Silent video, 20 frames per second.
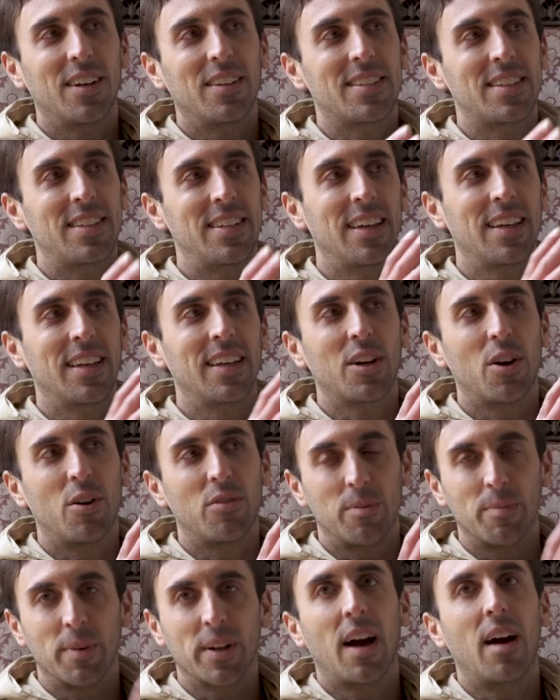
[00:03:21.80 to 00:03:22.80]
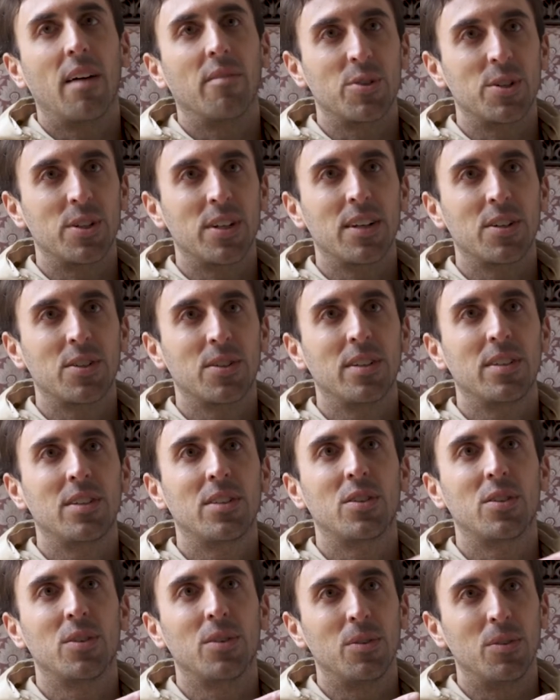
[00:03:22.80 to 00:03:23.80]
Seeing it go from a conversation
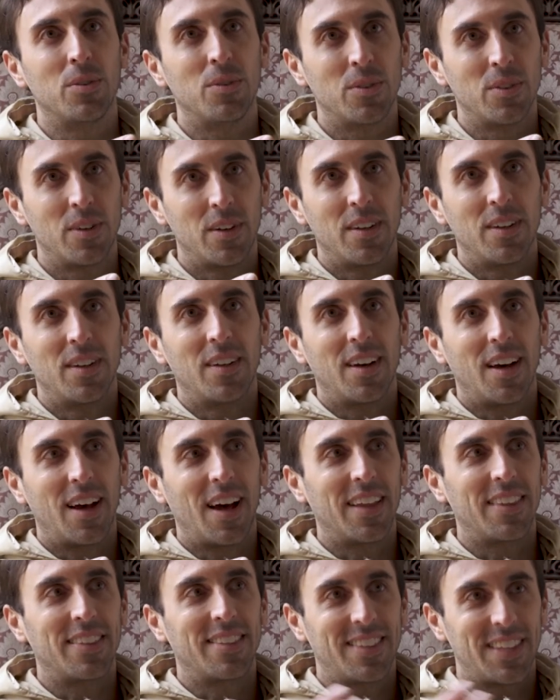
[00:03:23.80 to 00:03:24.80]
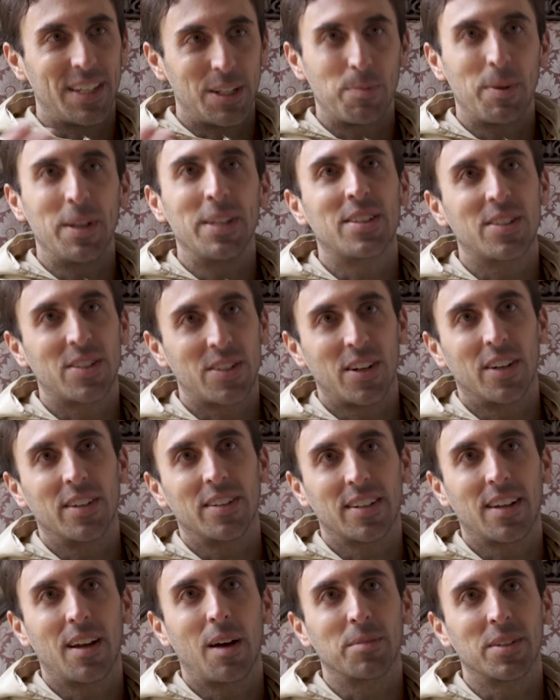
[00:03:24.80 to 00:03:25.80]
to uh, these pieces start
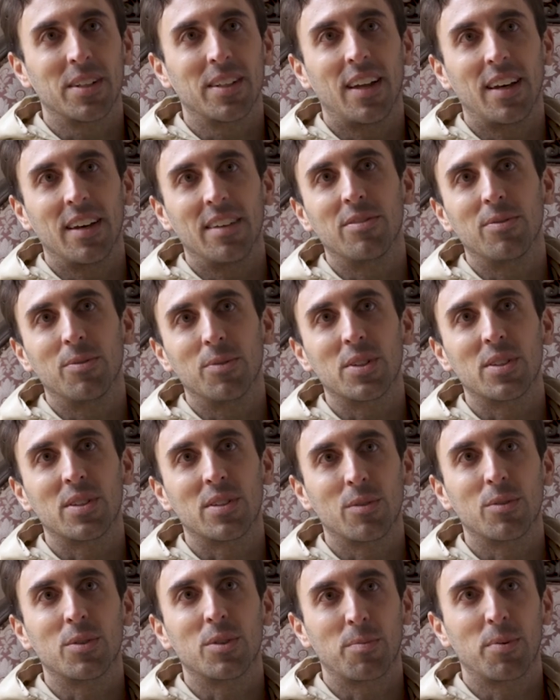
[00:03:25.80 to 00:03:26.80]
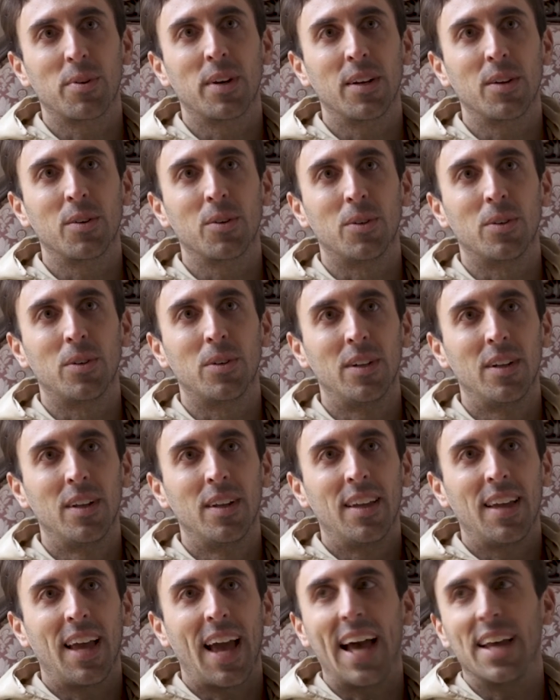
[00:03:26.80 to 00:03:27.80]
to come to life was, was pretty cool.
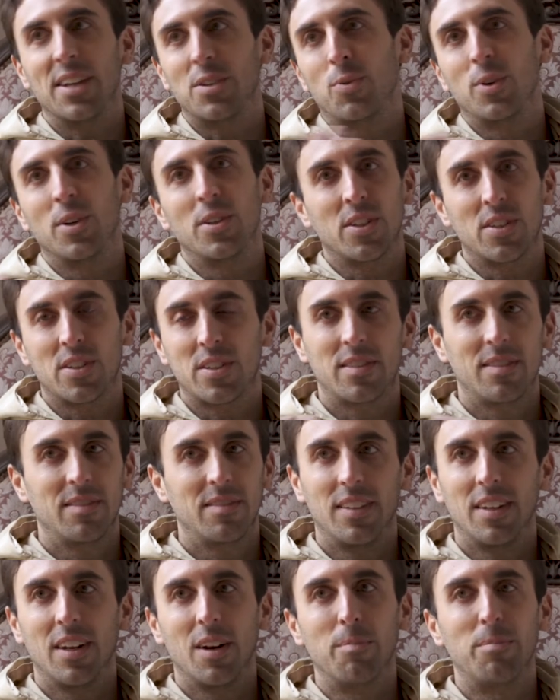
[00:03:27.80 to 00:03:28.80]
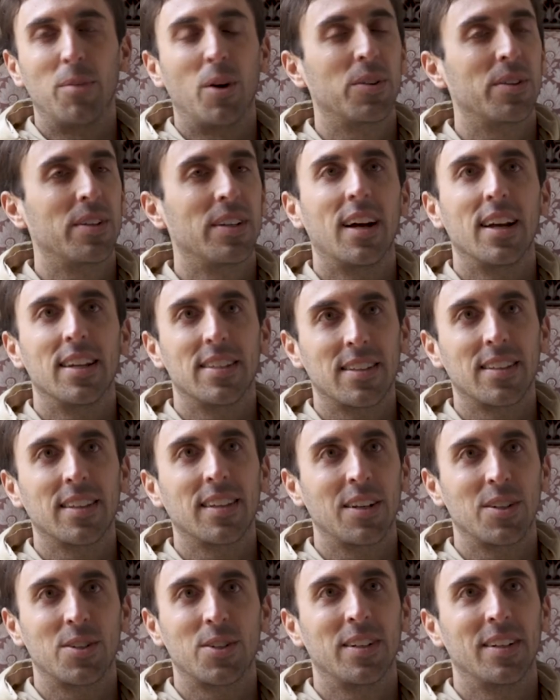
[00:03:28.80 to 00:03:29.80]
As we're just, you know, both in
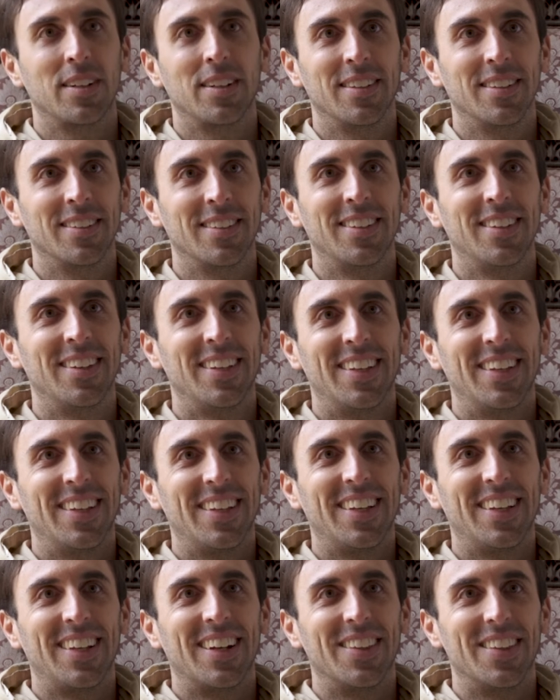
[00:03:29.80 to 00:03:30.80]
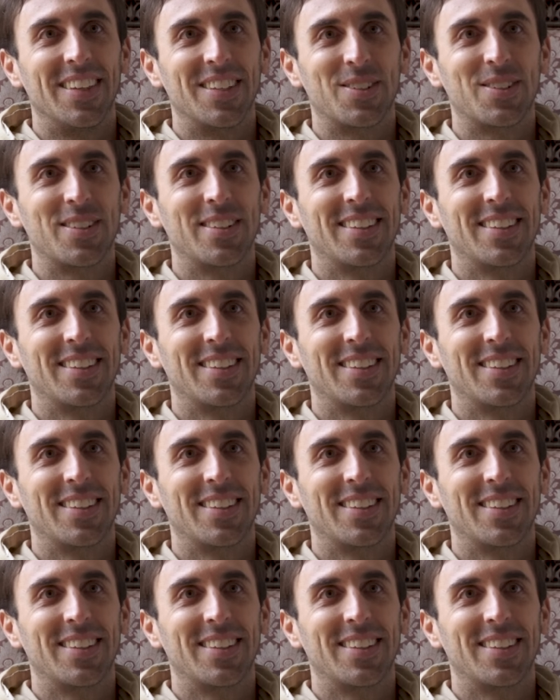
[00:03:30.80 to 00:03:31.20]
isolation and, you know, this,